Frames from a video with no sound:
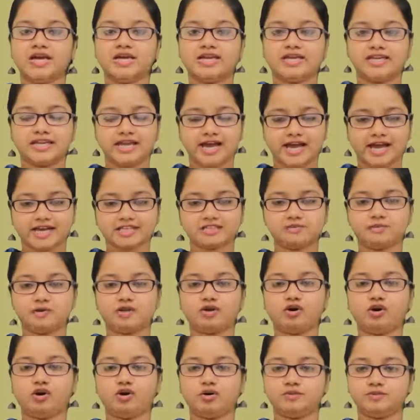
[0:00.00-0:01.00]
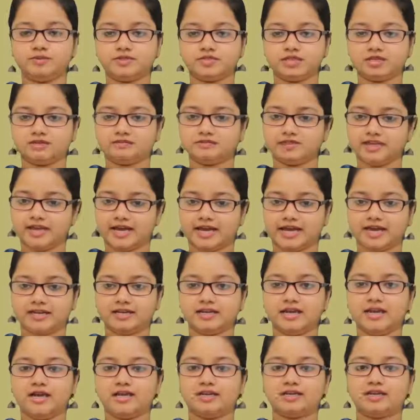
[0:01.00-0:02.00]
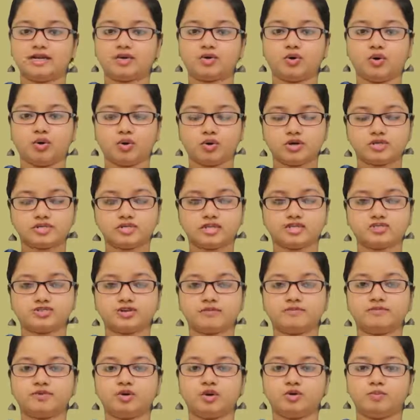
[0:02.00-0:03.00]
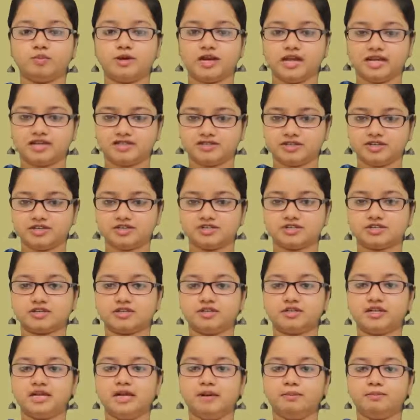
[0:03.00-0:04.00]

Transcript: It has been observed that the courses of globalization